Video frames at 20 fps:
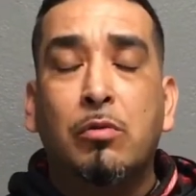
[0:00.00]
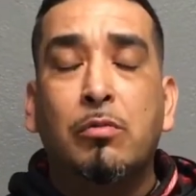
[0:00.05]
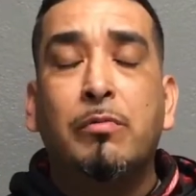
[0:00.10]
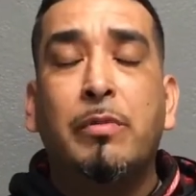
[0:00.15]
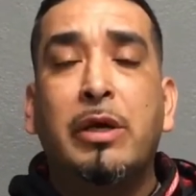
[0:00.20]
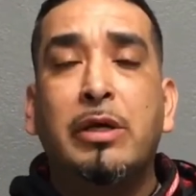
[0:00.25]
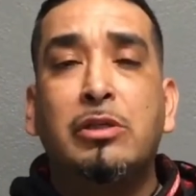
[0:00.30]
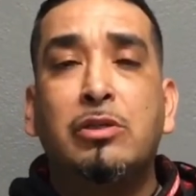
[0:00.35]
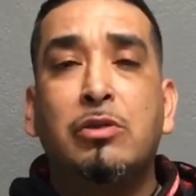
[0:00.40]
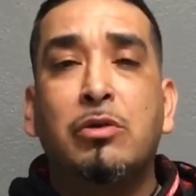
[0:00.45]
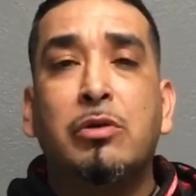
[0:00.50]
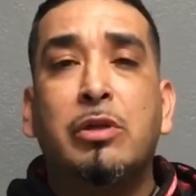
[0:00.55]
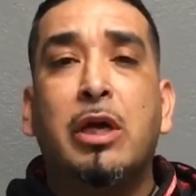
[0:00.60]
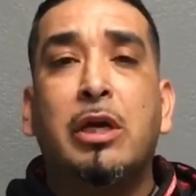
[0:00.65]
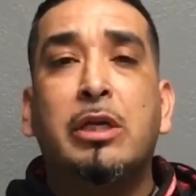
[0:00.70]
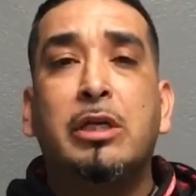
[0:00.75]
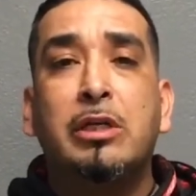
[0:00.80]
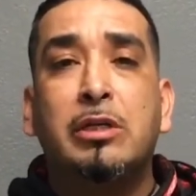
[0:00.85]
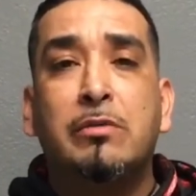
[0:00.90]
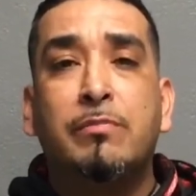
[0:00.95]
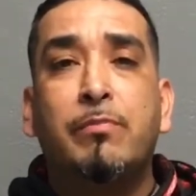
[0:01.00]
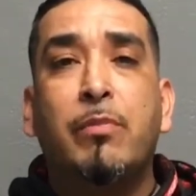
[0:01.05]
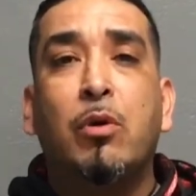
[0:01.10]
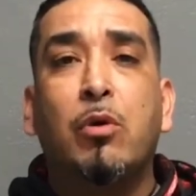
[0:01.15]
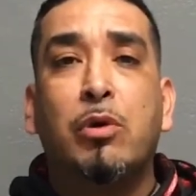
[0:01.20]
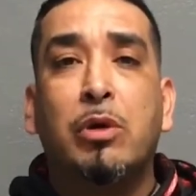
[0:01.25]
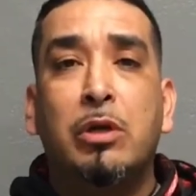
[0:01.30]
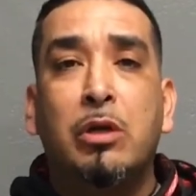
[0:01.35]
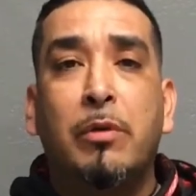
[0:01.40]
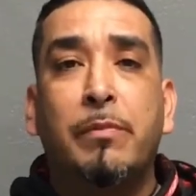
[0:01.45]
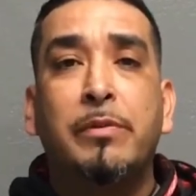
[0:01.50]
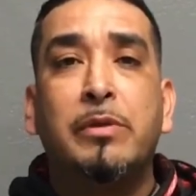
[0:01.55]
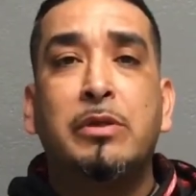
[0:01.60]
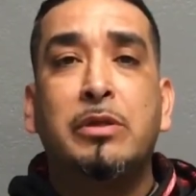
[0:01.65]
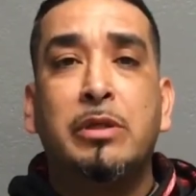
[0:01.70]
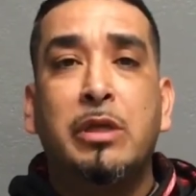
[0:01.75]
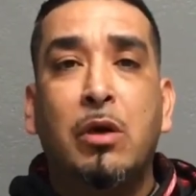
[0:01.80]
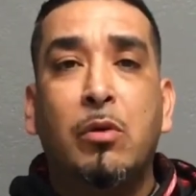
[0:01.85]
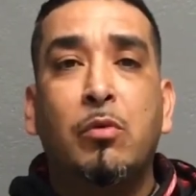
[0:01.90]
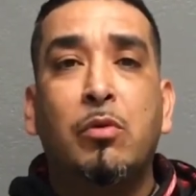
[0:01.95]
made sure that he's bulking up into
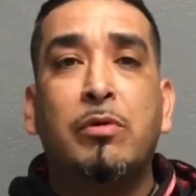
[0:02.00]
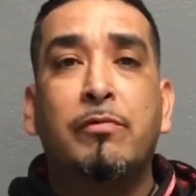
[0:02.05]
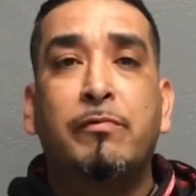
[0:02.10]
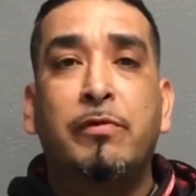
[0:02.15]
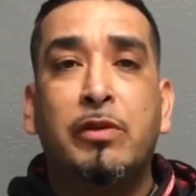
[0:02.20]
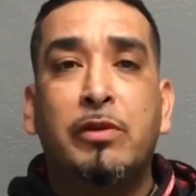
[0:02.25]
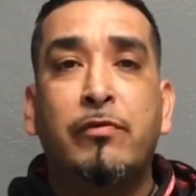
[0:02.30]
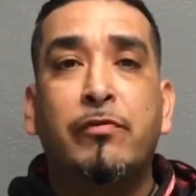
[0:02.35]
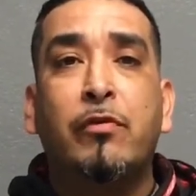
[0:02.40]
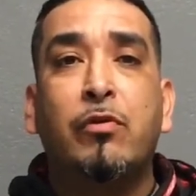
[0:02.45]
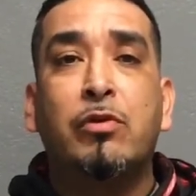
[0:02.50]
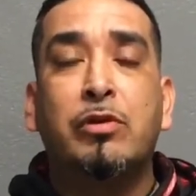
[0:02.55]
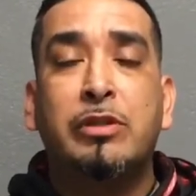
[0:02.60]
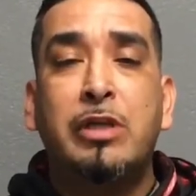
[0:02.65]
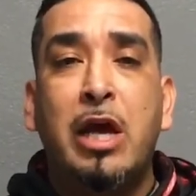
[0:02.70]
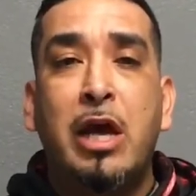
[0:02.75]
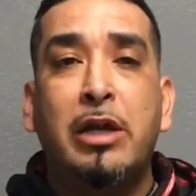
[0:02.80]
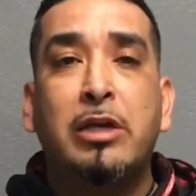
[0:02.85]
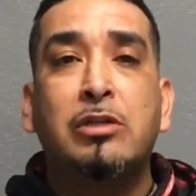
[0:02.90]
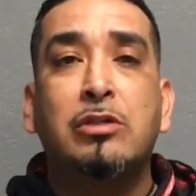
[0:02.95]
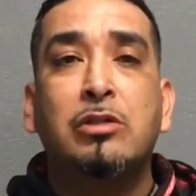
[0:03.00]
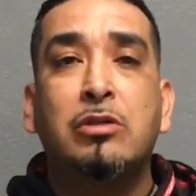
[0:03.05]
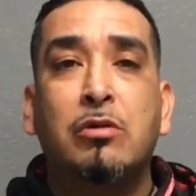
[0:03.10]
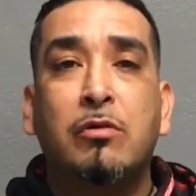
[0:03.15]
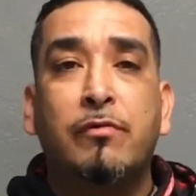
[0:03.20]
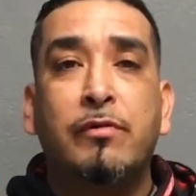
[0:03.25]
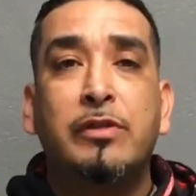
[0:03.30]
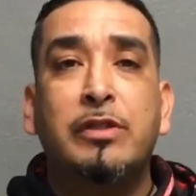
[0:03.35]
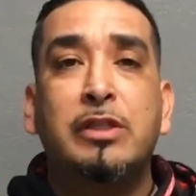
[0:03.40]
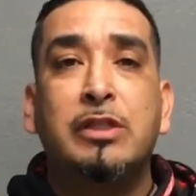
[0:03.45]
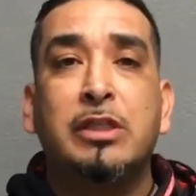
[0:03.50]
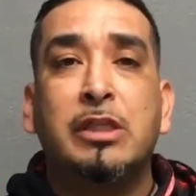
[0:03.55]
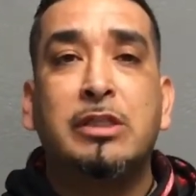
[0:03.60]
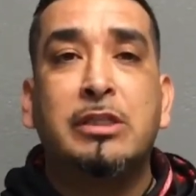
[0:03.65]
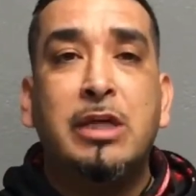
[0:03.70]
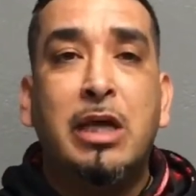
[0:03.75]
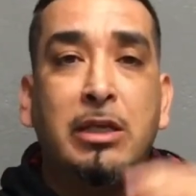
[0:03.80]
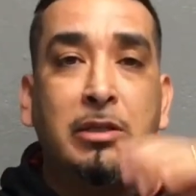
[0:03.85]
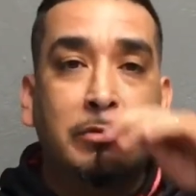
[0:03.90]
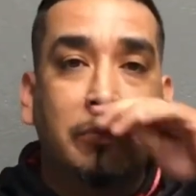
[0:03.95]
that 154 status, 56
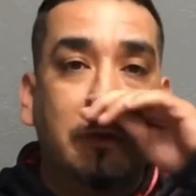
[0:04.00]
status,